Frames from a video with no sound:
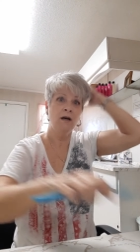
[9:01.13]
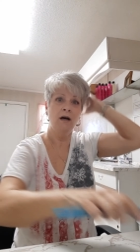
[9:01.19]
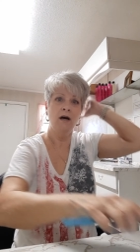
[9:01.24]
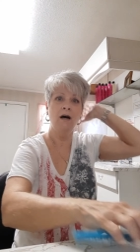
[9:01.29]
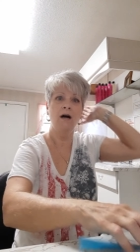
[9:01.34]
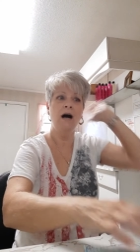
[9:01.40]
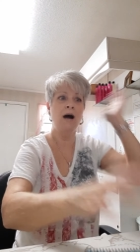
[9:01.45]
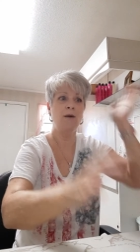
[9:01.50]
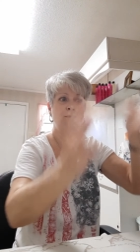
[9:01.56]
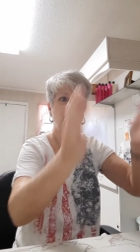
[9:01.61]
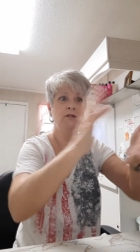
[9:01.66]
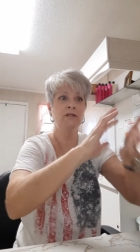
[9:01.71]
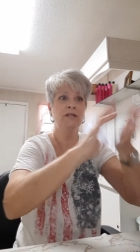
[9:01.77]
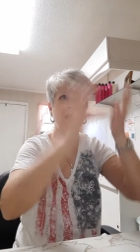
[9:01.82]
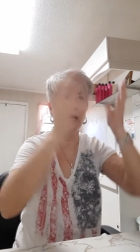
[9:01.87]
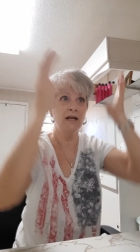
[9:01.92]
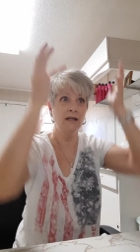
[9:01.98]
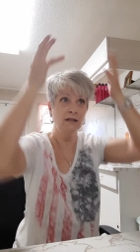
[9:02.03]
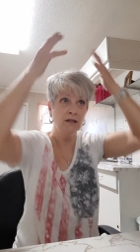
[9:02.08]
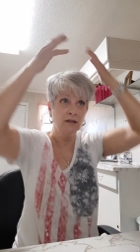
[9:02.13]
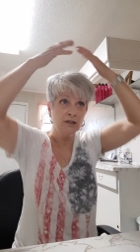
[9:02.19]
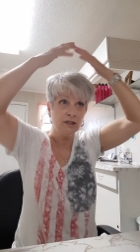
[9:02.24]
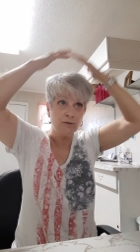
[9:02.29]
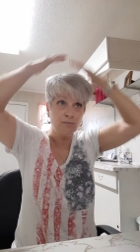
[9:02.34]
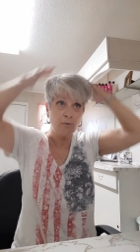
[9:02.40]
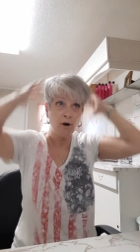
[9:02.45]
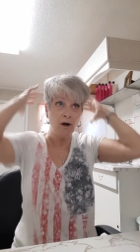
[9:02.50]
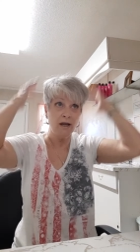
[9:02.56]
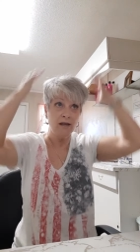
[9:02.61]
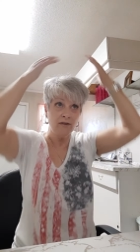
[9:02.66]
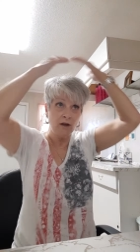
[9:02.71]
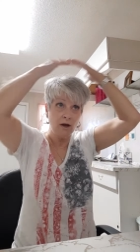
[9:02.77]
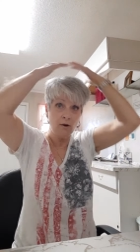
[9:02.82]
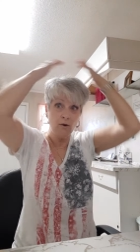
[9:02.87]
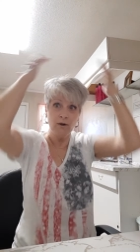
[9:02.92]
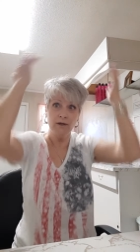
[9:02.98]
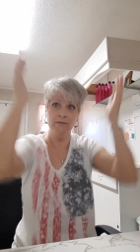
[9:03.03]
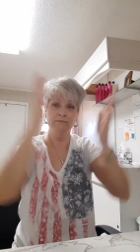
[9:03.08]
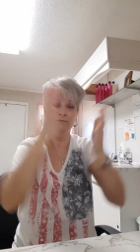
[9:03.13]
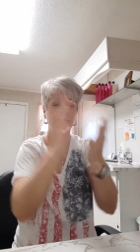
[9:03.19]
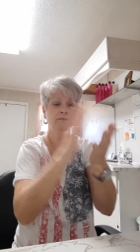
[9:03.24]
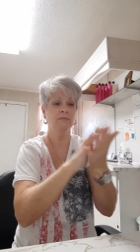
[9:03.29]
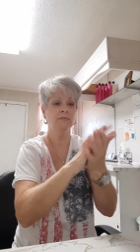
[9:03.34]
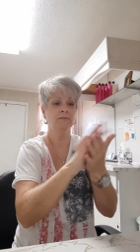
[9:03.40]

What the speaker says: I would take a little spray though and